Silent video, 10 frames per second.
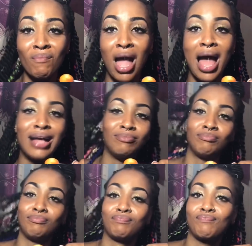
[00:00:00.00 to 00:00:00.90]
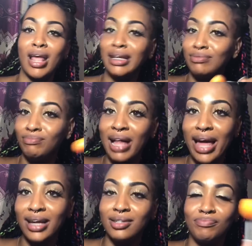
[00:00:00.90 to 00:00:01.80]
And
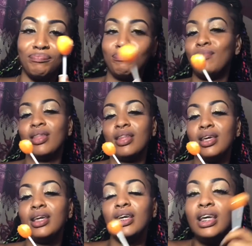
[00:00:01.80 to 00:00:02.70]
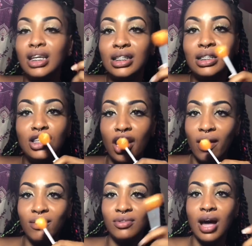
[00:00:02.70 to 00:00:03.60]
like, he's, you
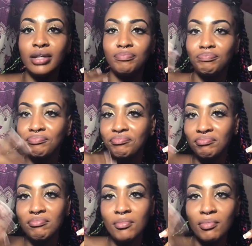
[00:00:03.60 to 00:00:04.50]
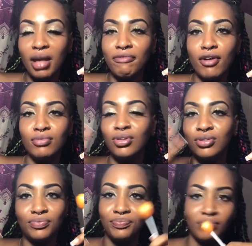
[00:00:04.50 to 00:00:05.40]
know, not, for,
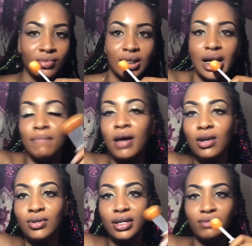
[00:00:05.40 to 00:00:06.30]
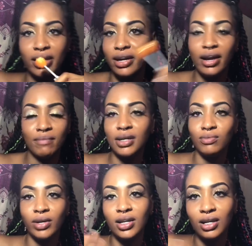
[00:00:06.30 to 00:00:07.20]
no, I'm not looking right there.
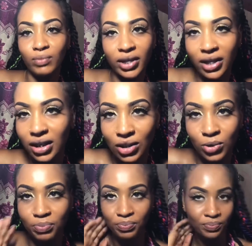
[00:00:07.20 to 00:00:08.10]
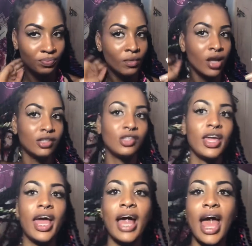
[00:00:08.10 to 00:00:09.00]
We're not, no. So
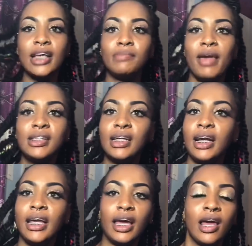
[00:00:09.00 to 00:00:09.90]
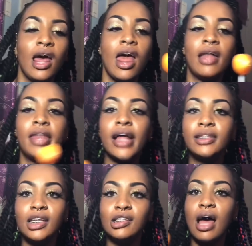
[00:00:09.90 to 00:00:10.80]
yeah, guys, basically, that
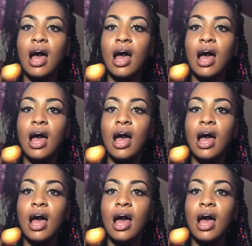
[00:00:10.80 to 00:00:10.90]
is